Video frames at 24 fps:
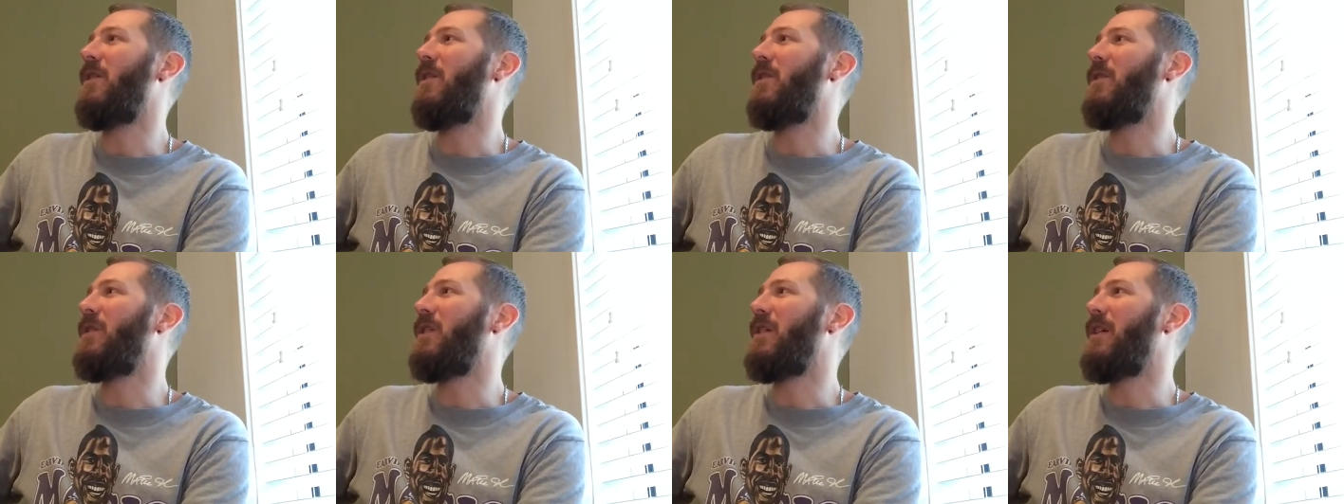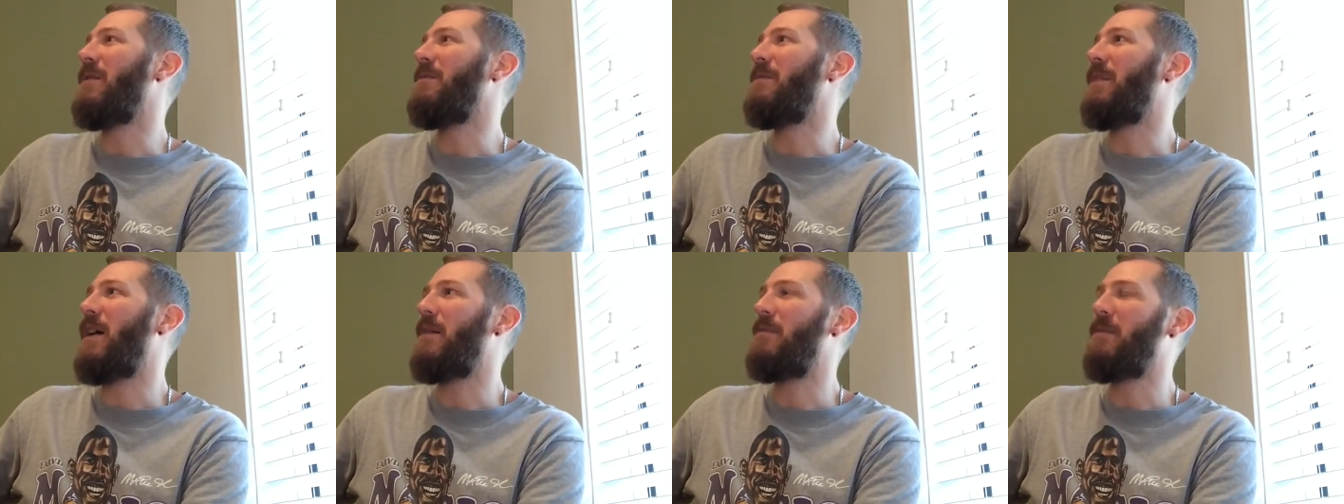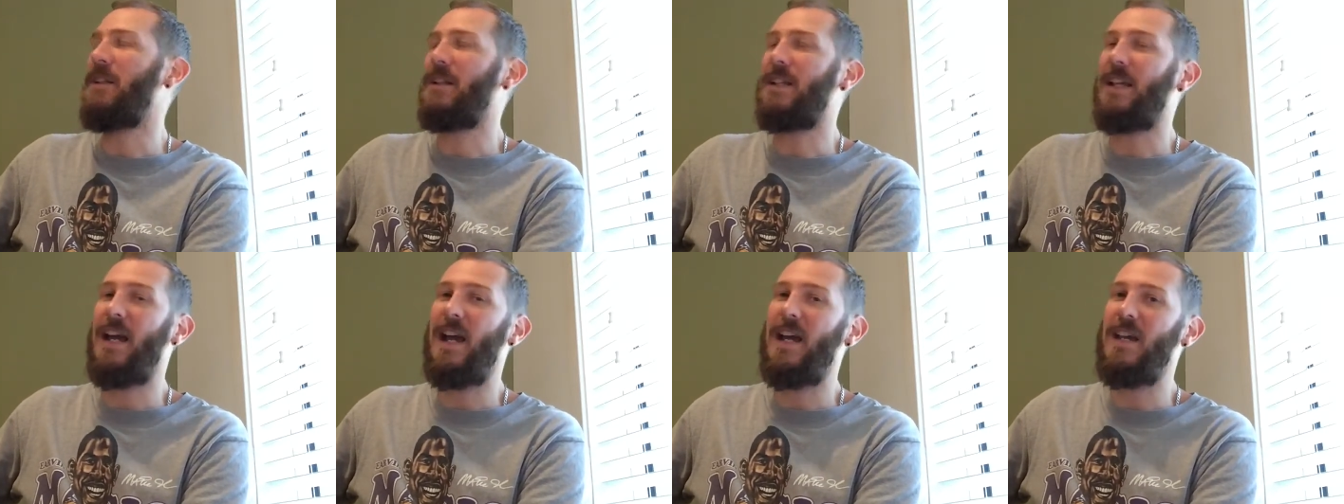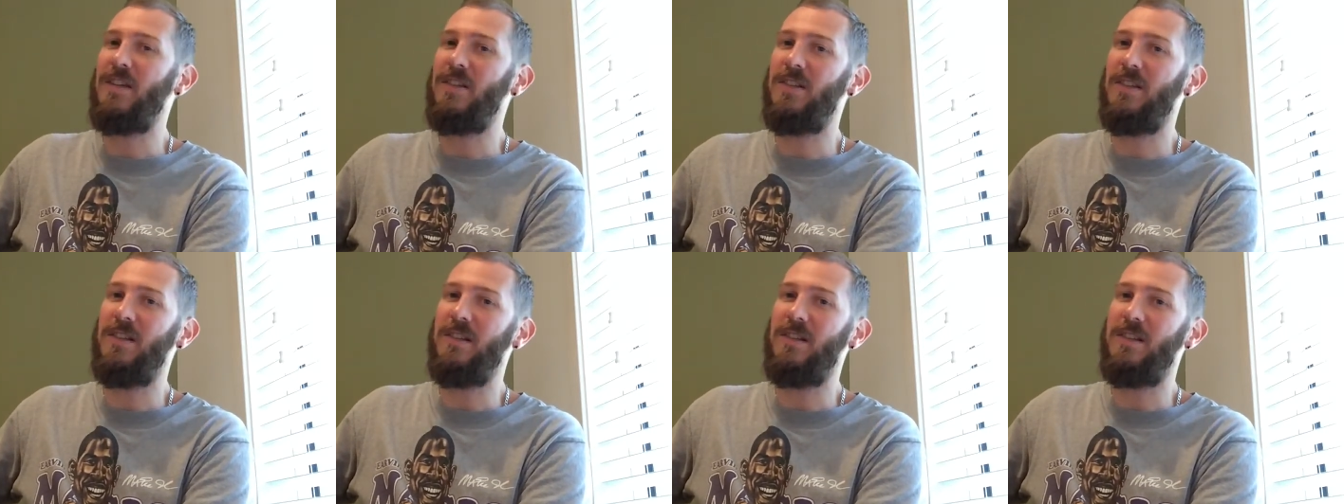online
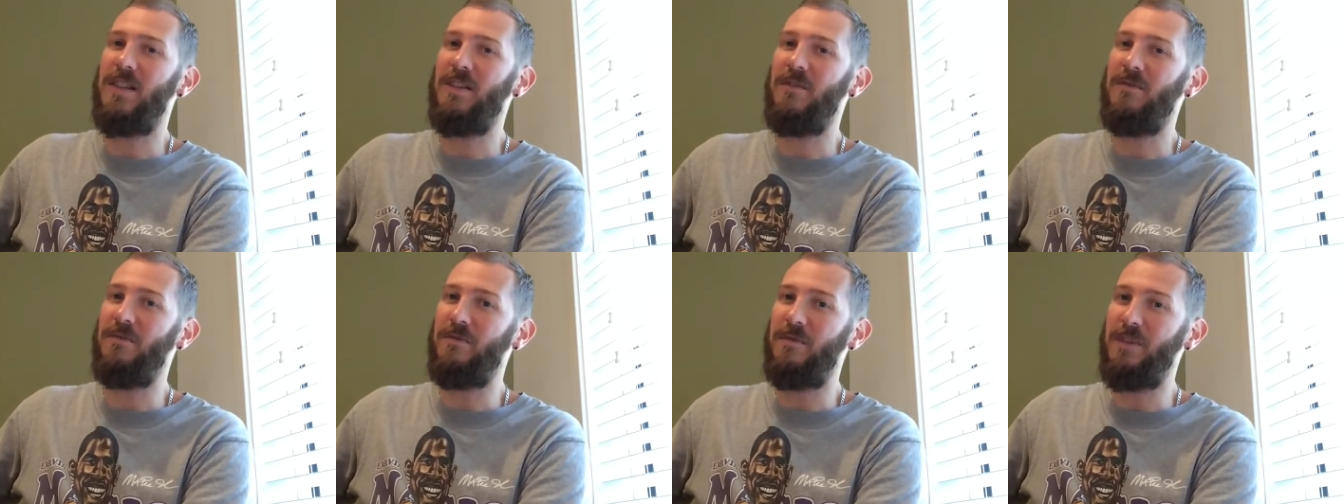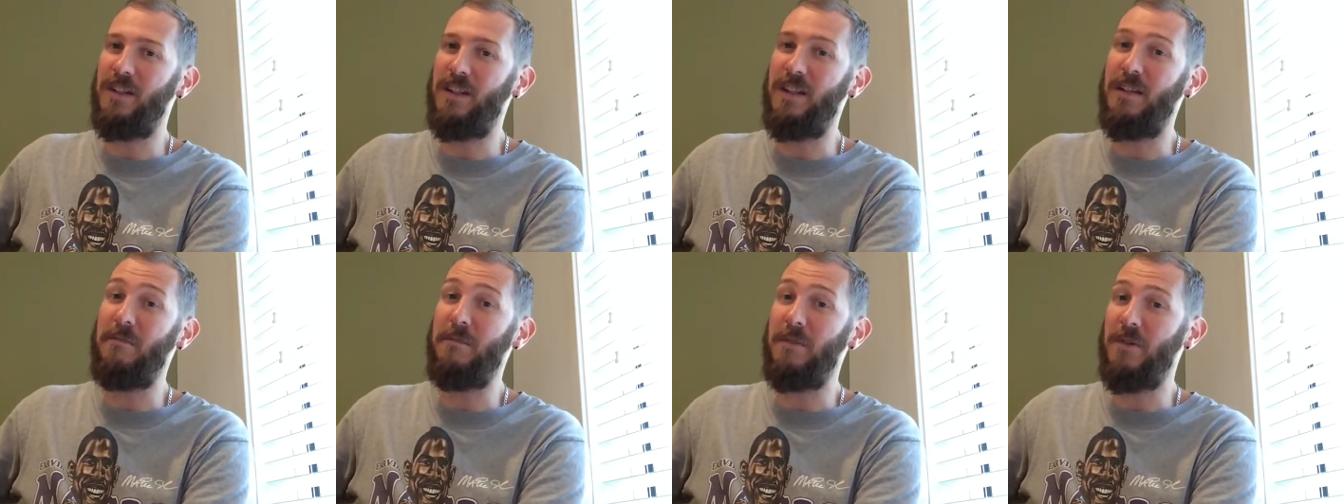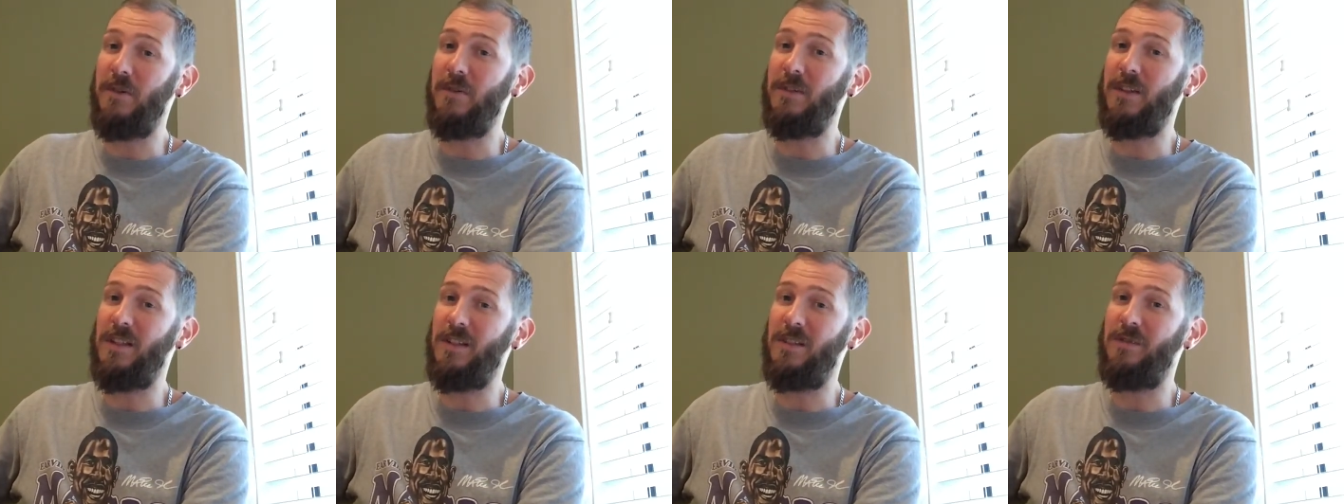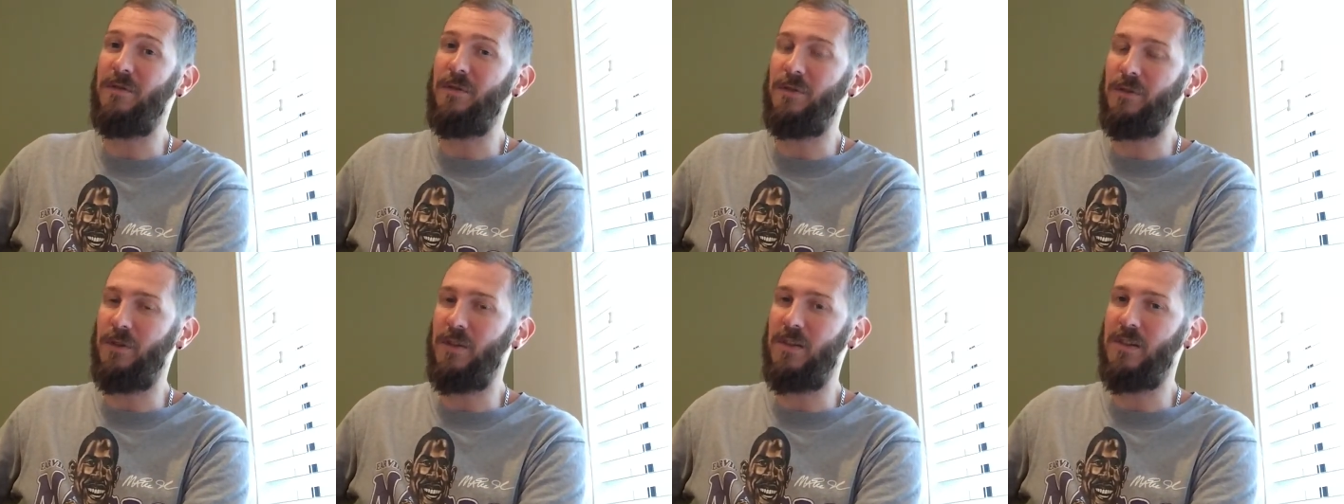publications that really milk this
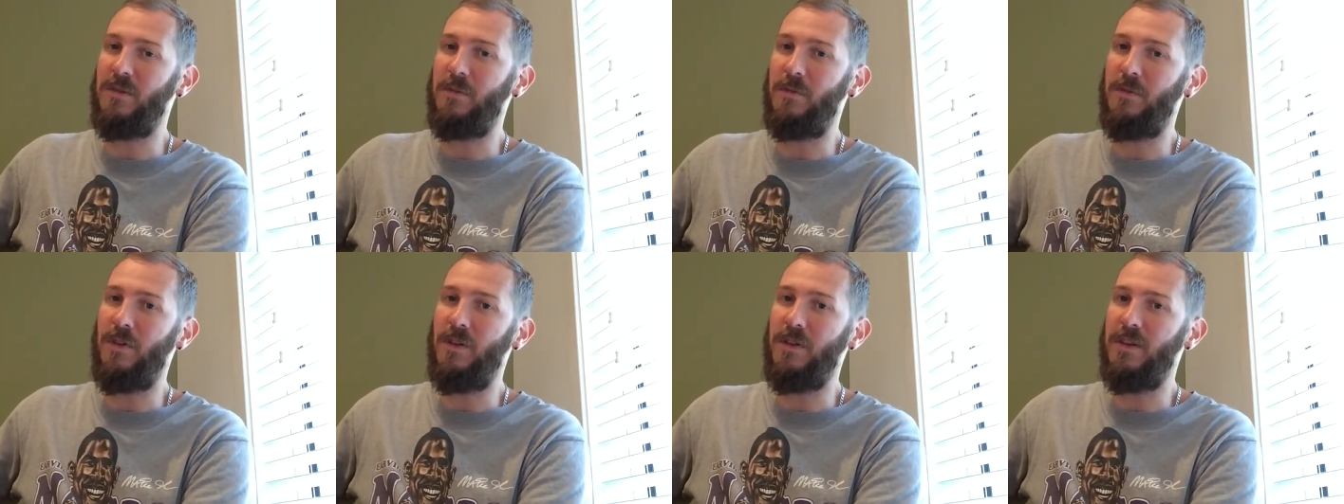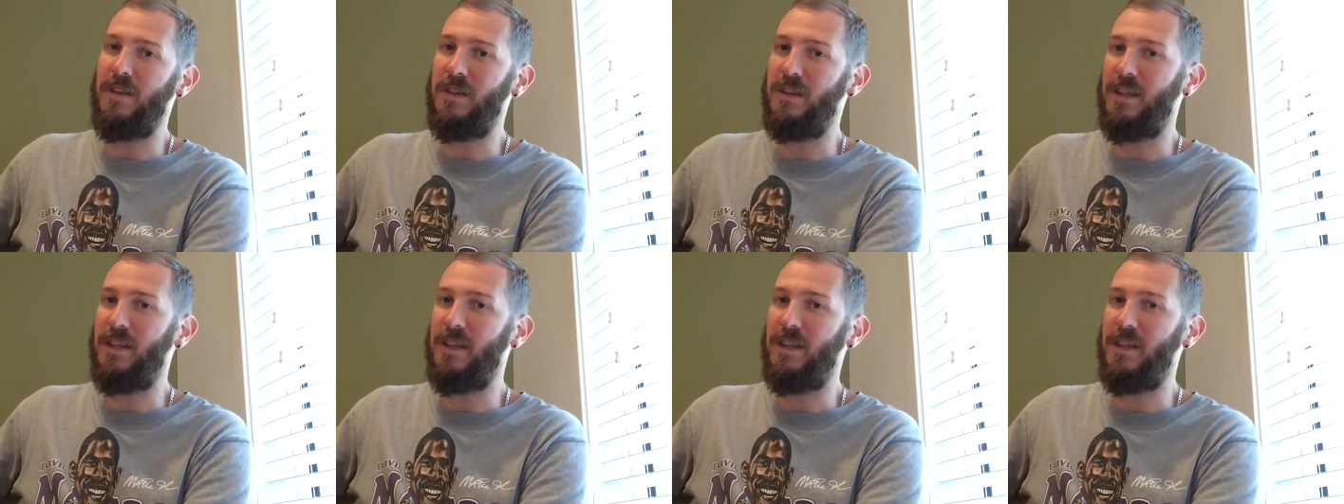for all it's worth,